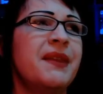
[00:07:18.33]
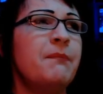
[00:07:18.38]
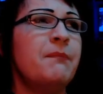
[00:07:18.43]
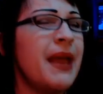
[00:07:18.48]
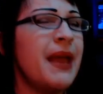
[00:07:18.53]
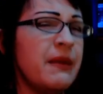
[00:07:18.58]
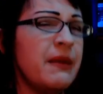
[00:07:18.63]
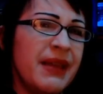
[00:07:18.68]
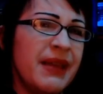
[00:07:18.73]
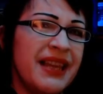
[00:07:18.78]

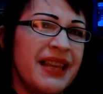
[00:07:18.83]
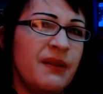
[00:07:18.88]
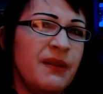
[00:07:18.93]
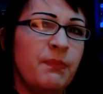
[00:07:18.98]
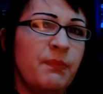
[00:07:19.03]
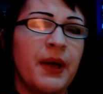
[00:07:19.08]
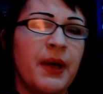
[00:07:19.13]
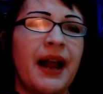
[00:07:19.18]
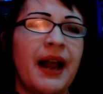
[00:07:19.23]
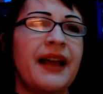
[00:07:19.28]
Maybe,
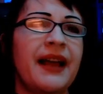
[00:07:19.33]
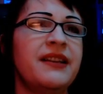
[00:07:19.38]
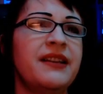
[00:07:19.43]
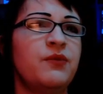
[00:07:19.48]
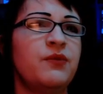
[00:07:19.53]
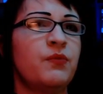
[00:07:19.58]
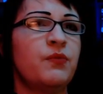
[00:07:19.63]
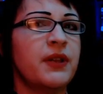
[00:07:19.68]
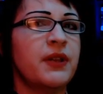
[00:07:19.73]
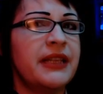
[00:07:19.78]
but I
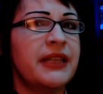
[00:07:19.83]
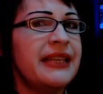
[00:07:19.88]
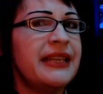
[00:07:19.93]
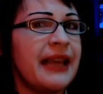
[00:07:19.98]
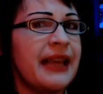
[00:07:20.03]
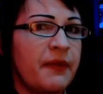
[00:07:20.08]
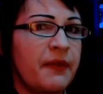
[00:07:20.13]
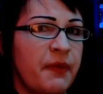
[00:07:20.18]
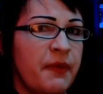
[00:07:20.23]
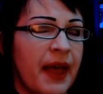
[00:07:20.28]
didn't really
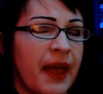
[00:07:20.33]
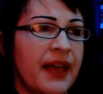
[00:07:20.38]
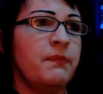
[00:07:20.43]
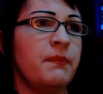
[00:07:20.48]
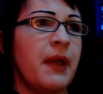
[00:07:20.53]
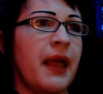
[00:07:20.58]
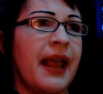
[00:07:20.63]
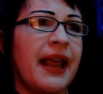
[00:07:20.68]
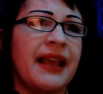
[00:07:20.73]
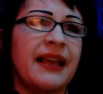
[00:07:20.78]
get
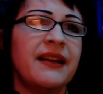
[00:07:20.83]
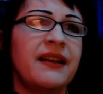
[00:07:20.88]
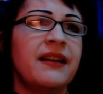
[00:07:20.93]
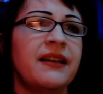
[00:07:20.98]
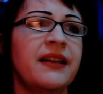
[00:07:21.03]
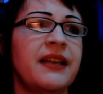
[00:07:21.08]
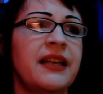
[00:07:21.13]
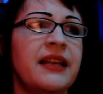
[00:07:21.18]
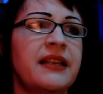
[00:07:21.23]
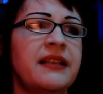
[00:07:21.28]
that.
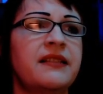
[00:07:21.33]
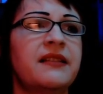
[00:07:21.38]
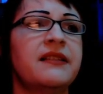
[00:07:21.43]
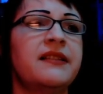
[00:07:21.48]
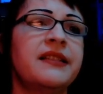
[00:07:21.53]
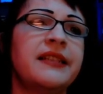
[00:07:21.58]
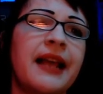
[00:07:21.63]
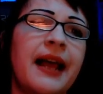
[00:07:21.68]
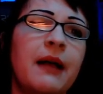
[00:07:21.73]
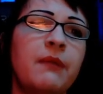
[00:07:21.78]
Hannah, it is
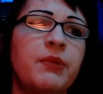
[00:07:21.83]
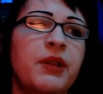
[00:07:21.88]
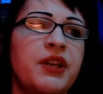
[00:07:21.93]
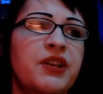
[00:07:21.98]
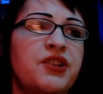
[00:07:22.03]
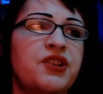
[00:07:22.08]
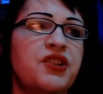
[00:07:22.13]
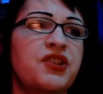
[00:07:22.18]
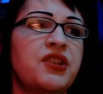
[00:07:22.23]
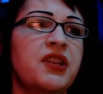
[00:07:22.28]

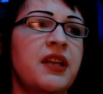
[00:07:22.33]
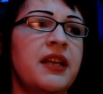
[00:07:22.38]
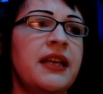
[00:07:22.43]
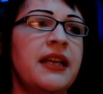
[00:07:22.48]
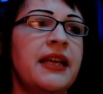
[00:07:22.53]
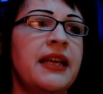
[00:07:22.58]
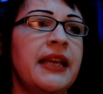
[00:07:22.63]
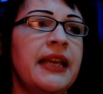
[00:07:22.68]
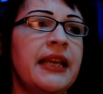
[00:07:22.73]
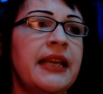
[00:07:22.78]
established,
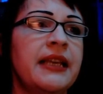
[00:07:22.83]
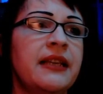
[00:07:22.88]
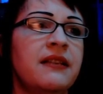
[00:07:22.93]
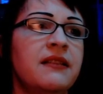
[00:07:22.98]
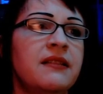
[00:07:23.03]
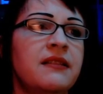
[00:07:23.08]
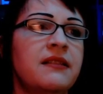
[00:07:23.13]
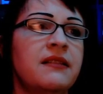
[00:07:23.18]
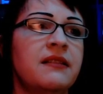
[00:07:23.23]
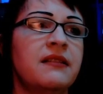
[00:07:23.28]

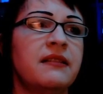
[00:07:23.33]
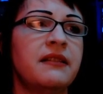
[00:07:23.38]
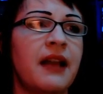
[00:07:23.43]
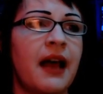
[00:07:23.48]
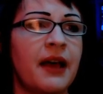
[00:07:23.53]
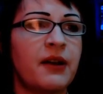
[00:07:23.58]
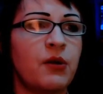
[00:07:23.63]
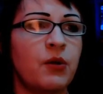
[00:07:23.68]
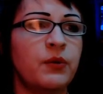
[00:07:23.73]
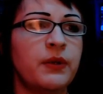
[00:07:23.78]
is
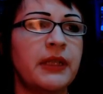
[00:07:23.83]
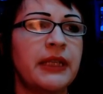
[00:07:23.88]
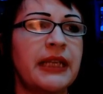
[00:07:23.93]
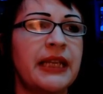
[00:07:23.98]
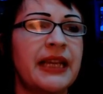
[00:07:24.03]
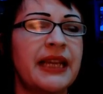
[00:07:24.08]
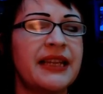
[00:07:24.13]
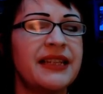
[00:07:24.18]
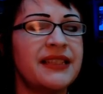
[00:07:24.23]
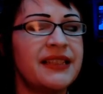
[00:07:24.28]
not
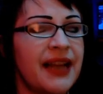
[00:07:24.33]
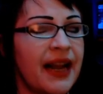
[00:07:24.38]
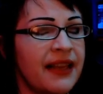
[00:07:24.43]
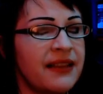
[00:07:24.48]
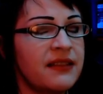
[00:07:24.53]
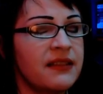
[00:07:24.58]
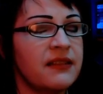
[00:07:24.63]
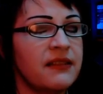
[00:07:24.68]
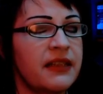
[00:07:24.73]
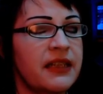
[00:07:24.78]
only
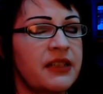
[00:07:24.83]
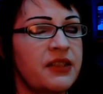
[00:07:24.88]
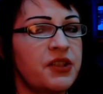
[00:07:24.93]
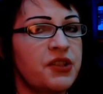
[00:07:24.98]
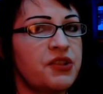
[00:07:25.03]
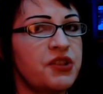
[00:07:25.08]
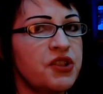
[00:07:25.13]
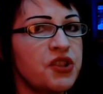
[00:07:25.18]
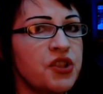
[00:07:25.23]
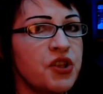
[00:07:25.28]
intensely
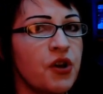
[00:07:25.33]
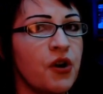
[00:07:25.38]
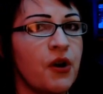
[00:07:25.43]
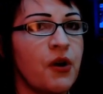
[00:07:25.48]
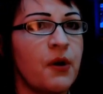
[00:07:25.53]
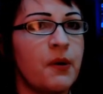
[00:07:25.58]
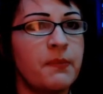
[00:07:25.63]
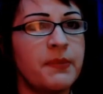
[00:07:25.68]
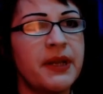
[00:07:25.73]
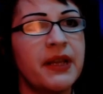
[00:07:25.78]

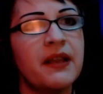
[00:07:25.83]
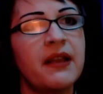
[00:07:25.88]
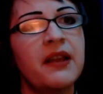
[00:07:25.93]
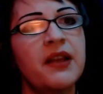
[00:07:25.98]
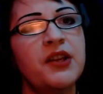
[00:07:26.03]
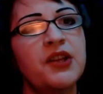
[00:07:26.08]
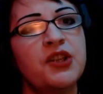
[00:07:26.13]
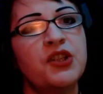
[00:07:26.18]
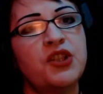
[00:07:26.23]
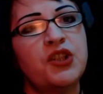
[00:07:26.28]
disturbed,
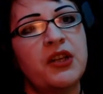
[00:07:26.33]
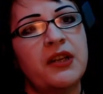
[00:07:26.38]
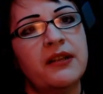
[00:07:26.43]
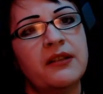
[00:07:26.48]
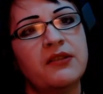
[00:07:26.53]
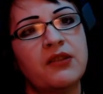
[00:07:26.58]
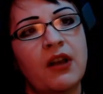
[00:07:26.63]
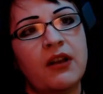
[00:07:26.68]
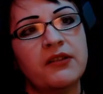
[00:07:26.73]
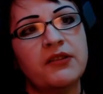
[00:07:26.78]
she
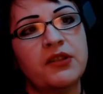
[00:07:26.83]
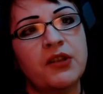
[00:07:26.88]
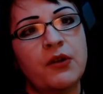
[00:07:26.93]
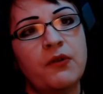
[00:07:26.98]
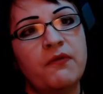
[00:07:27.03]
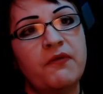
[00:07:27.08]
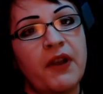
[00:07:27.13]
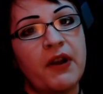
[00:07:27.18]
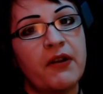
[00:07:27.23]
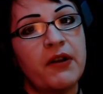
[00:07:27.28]
is also
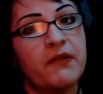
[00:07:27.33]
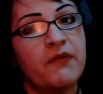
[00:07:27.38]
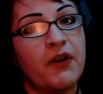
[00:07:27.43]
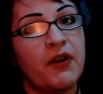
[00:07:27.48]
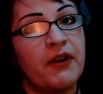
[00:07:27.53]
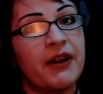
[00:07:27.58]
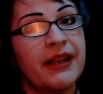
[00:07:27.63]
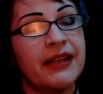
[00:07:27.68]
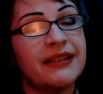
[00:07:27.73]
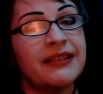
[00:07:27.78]
very,
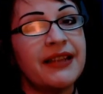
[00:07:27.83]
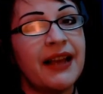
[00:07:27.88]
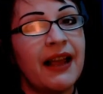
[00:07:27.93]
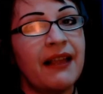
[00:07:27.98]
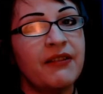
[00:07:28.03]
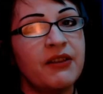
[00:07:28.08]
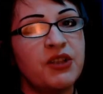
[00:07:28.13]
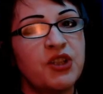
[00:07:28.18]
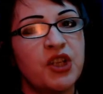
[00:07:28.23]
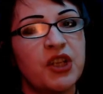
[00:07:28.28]
very
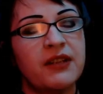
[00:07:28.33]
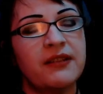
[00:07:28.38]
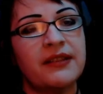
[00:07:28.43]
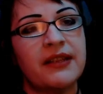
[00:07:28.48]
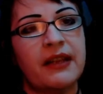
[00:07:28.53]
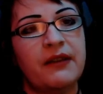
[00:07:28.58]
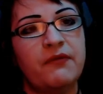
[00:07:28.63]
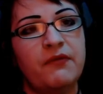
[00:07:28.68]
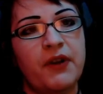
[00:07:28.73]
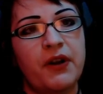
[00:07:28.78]
intelligent
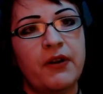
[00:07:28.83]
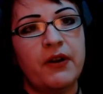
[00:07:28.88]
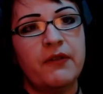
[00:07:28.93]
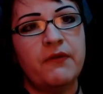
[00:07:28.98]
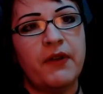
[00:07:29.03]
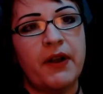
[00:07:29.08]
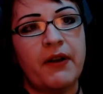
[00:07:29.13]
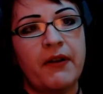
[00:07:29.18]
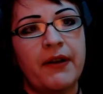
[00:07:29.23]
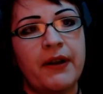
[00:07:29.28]
and very,
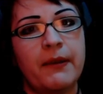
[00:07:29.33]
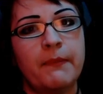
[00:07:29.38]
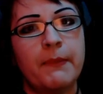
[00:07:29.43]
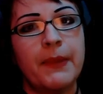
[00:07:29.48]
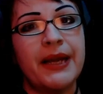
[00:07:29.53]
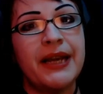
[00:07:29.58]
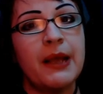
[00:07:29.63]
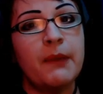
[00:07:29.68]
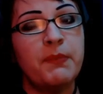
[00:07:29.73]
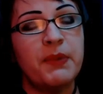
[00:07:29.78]
very
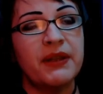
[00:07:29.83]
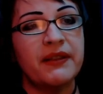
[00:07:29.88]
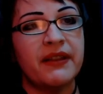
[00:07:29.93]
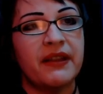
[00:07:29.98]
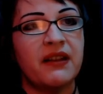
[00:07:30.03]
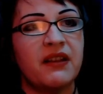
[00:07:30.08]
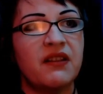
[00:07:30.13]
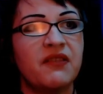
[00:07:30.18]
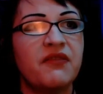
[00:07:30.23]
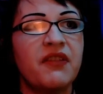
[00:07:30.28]

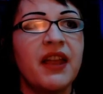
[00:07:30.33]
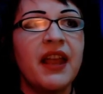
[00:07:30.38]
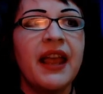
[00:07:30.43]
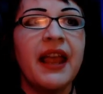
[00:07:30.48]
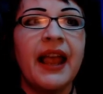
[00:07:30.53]
manipulative.